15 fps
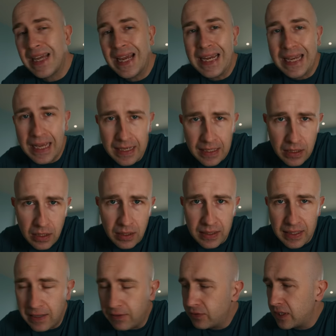again, are
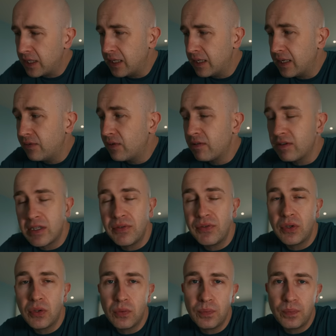left in a very
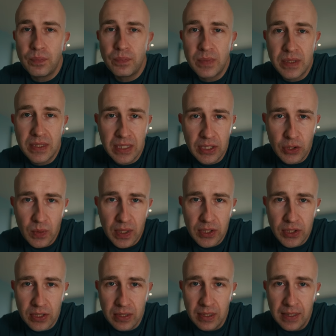difficult
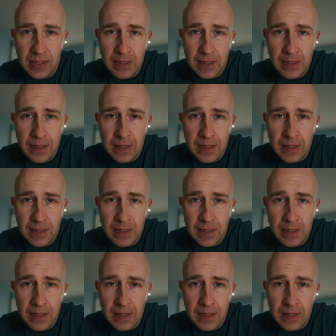situation.